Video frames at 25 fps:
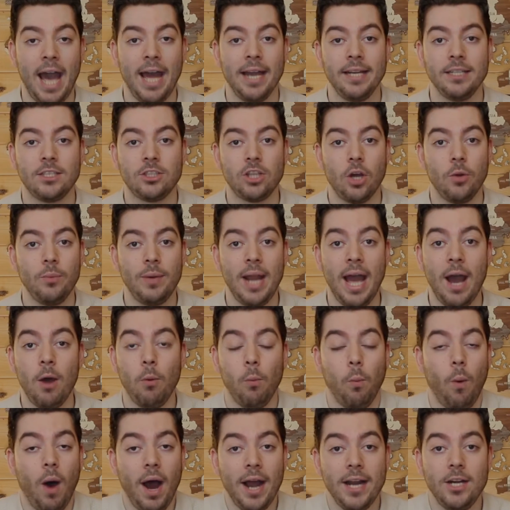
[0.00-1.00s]
And so now,
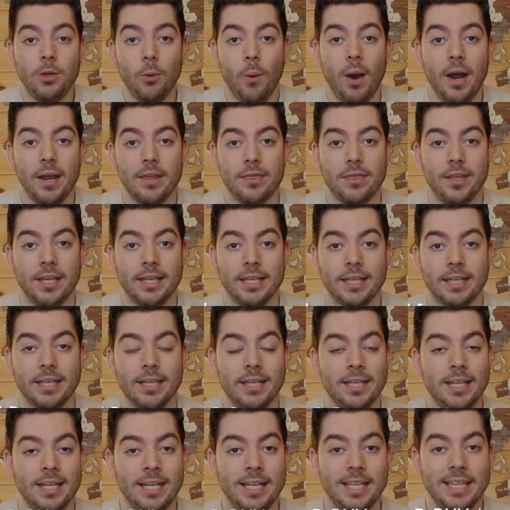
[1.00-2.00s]
why do I think
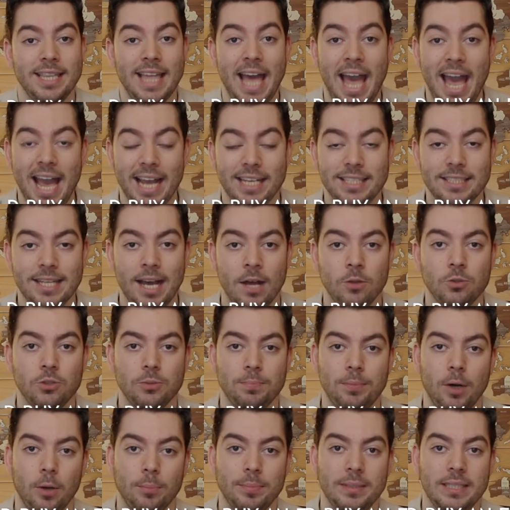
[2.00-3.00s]
the ex-council
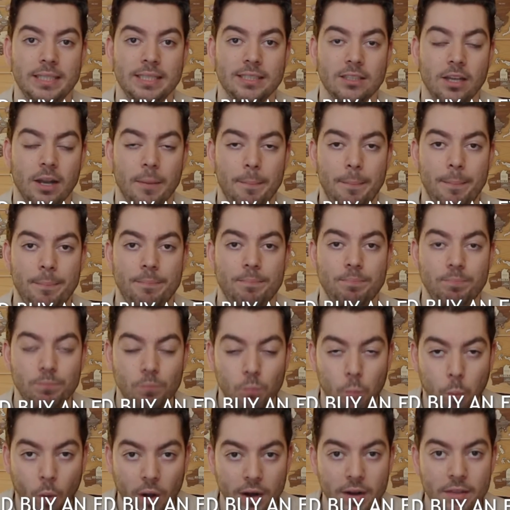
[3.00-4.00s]
properties are
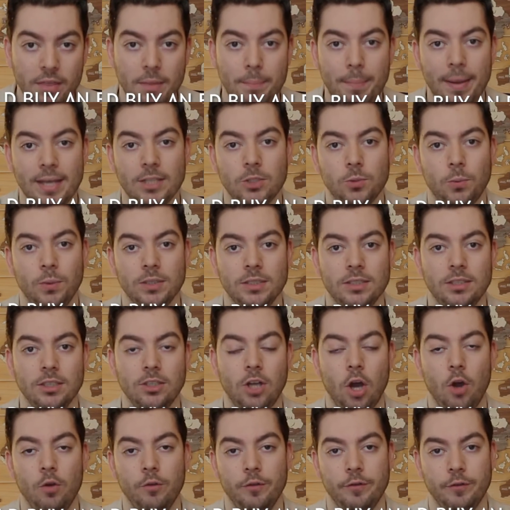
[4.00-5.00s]
one of the best ones to
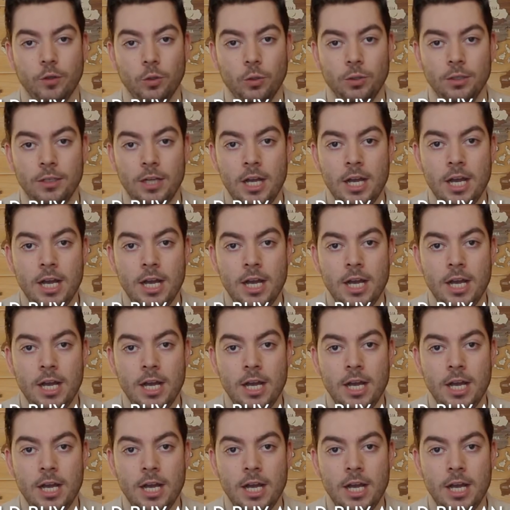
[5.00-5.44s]
go for?